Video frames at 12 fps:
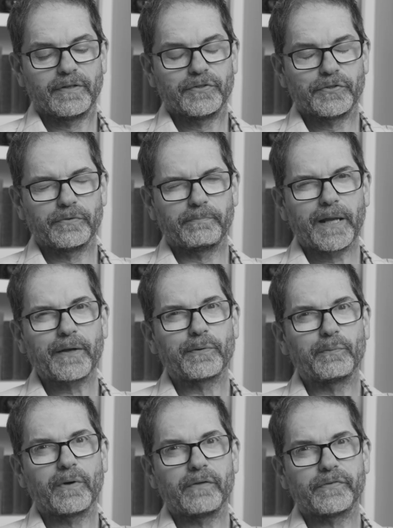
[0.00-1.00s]
Shoot black
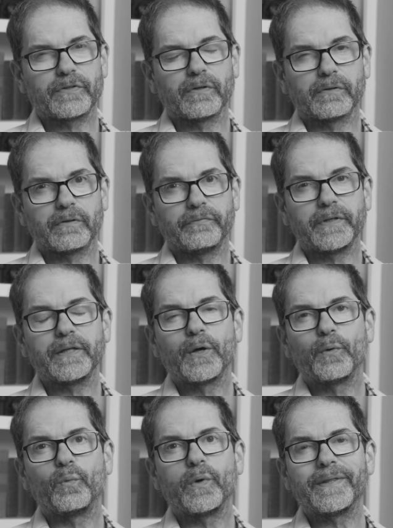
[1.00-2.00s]
and white photography
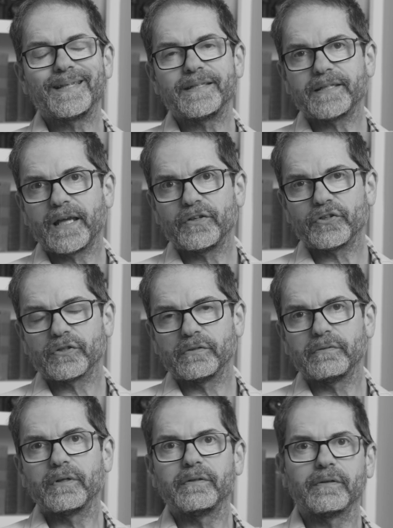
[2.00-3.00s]
with
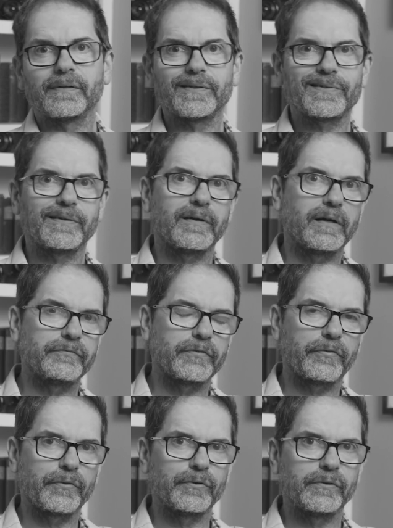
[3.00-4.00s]
intention, not as an
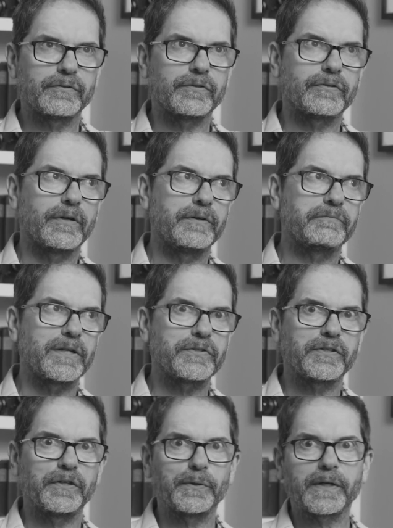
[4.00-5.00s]
afterthought to try and
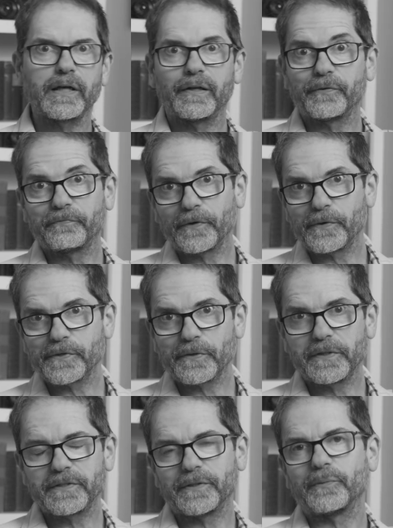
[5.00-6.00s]
rescue a color photo
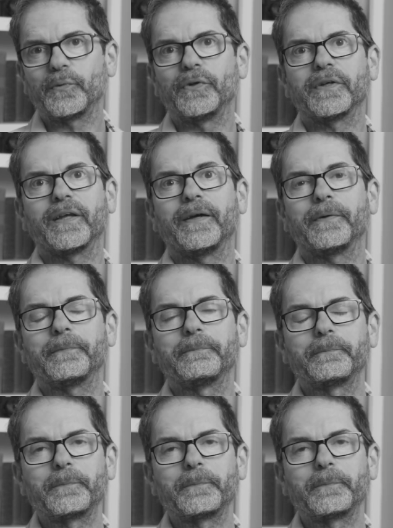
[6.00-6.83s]
that didn't work out.